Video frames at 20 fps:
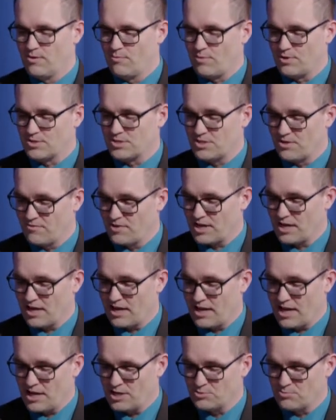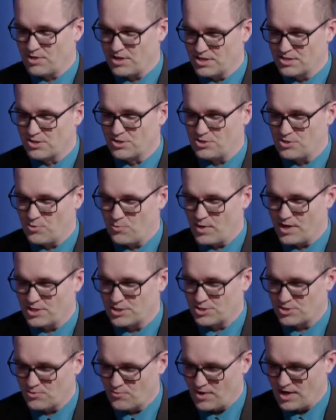While civic engagement is a two-way
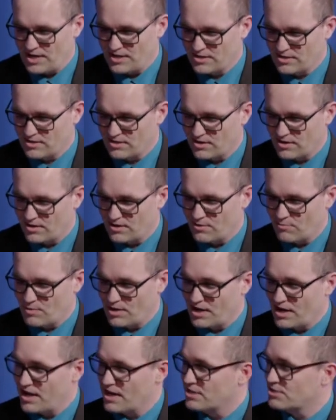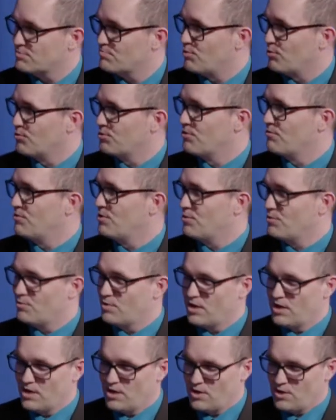street, I wanted to ask both of
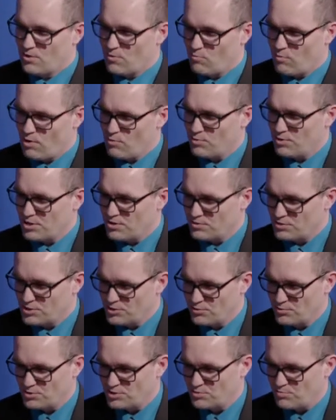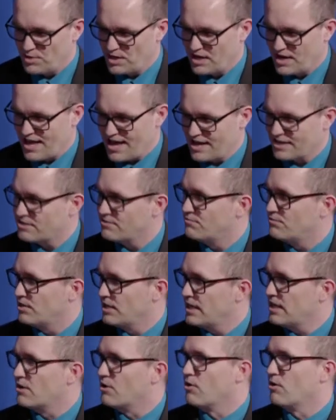you, what will you do to be an active
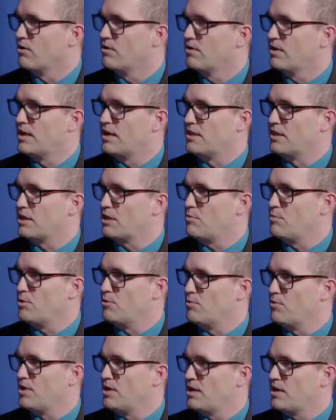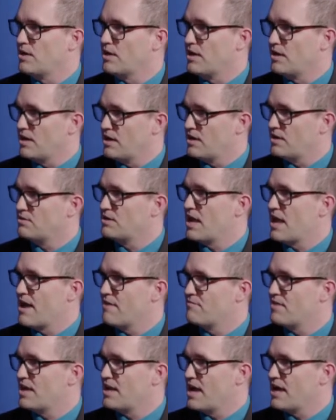leader in the community and
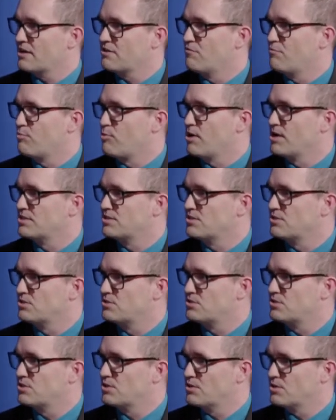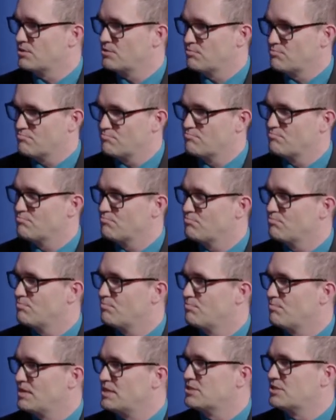have that active presence
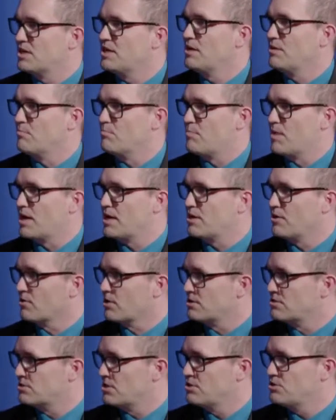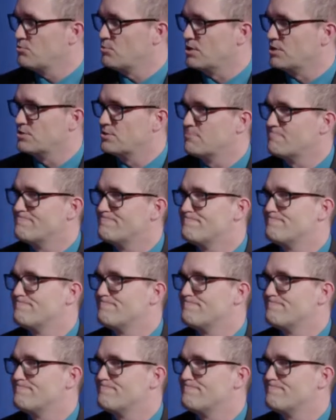be seen by your constituents?